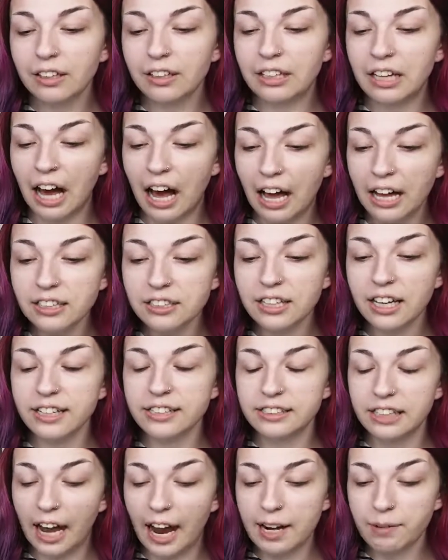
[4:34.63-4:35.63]
cut
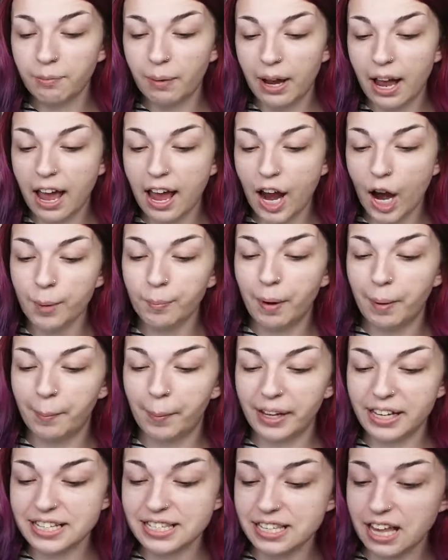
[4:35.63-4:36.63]
and dyed my hair by
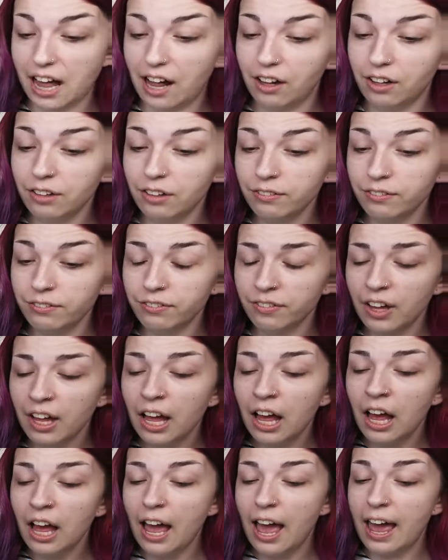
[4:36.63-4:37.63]
myself
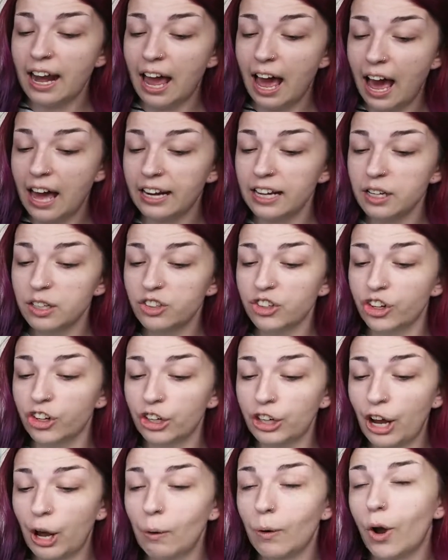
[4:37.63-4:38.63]
and had it
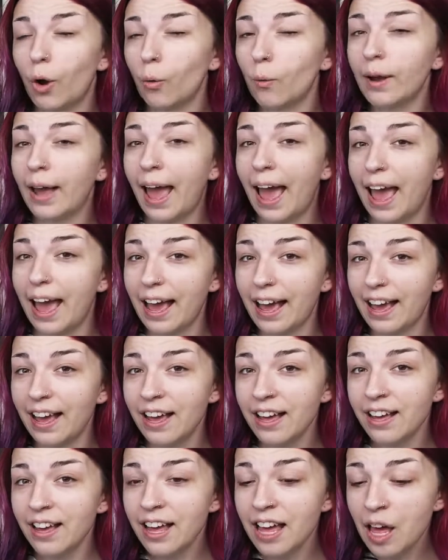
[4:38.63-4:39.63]
turn out
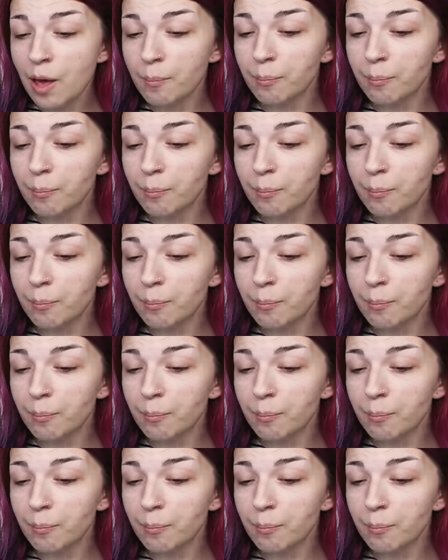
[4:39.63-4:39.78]
okay,